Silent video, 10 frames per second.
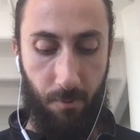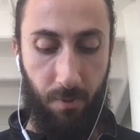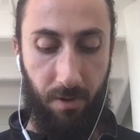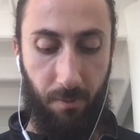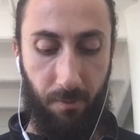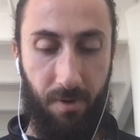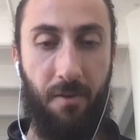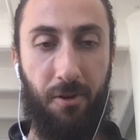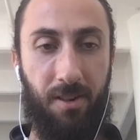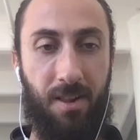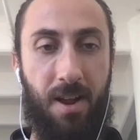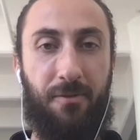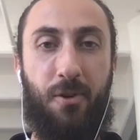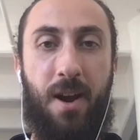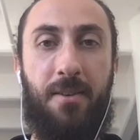we covered a lot of
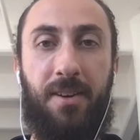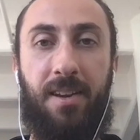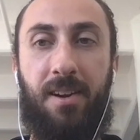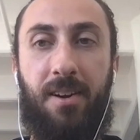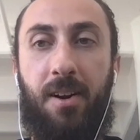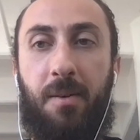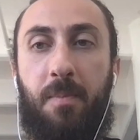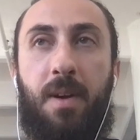ground here,